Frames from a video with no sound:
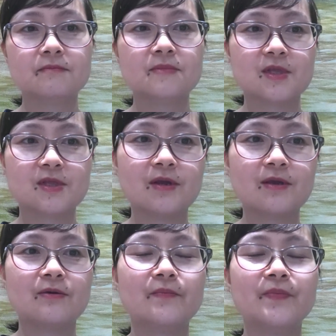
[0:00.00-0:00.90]

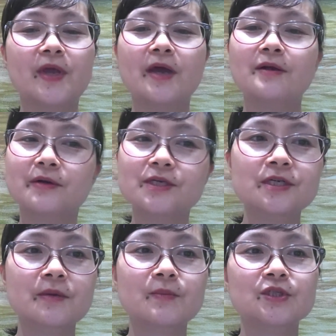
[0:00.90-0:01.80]
Thank you. And
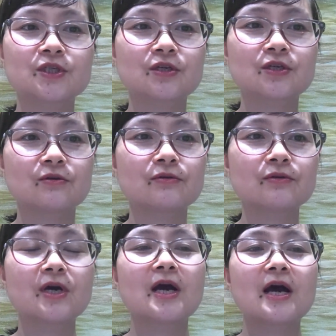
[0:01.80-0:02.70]
question number two,
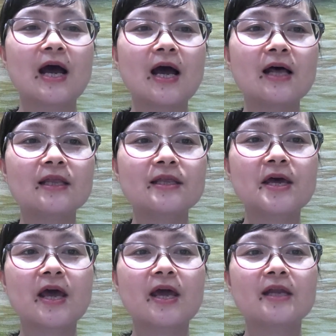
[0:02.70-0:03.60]
are
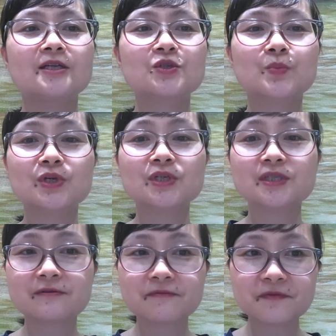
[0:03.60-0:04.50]
there any
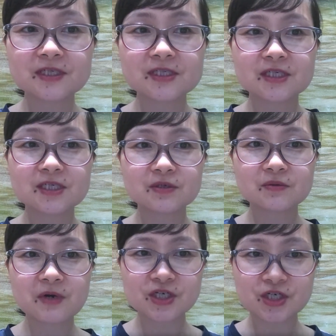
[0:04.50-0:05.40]
specific
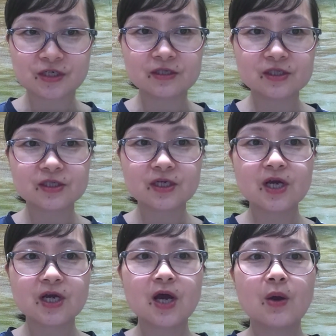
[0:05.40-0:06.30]
situations
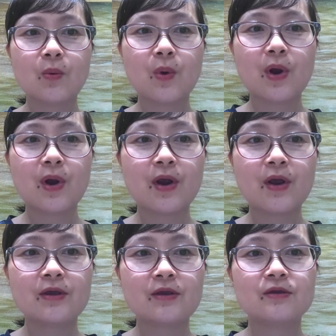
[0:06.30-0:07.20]

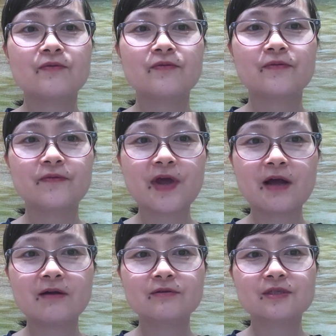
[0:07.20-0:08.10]
where you
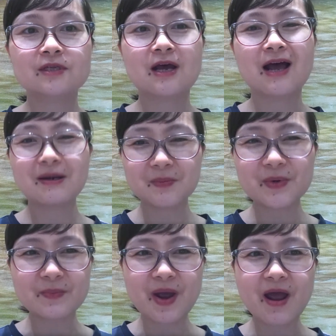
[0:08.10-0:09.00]
felt
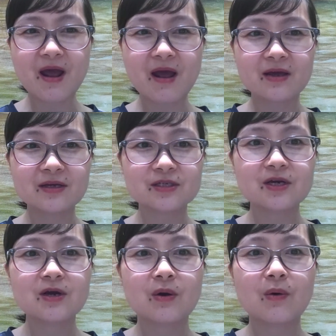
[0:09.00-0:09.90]
unprepared
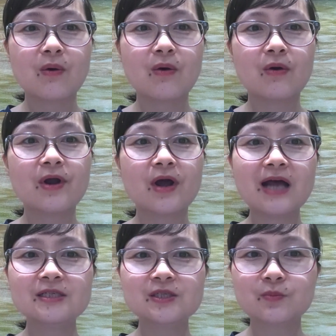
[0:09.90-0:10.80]
or
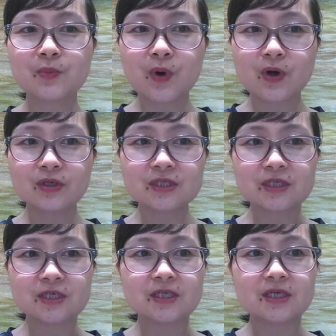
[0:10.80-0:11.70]

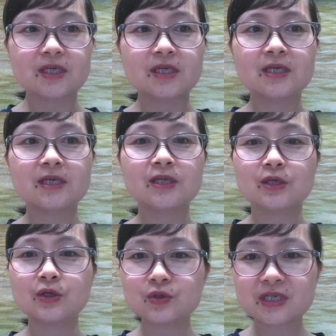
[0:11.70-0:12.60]
unsupported in
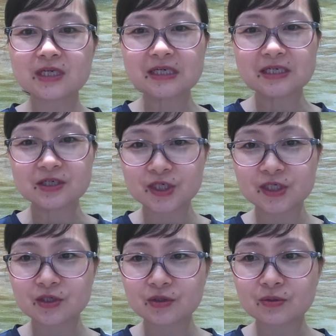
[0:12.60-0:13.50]
using
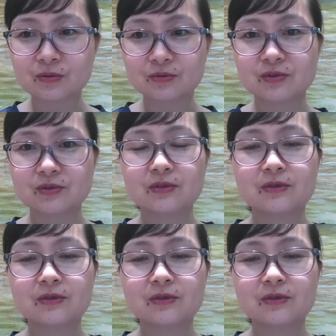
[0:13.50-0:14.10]
digital tools?